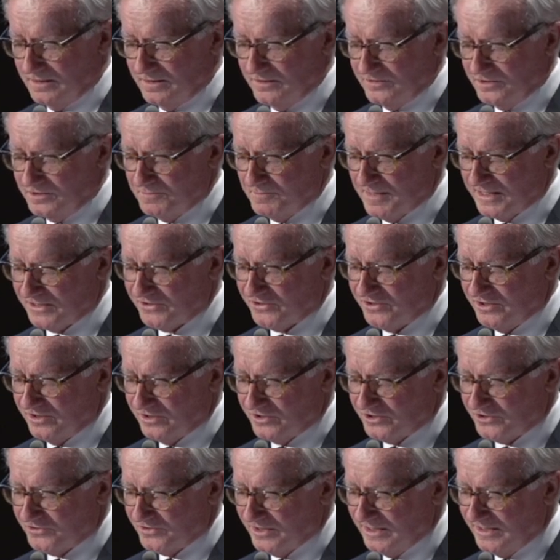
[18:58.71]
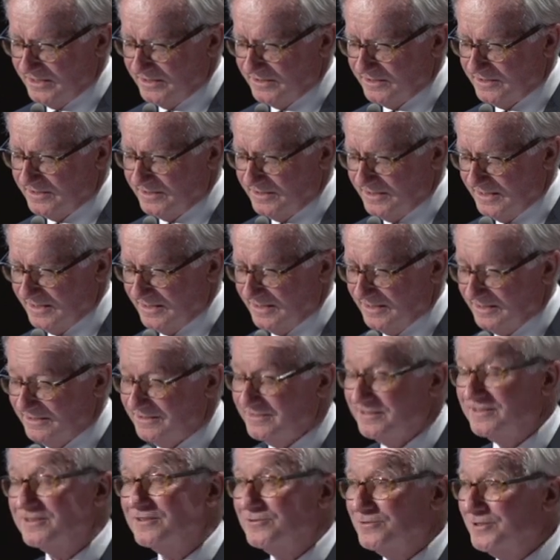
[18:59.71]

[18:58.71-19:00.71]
"There is much in Australia today," see,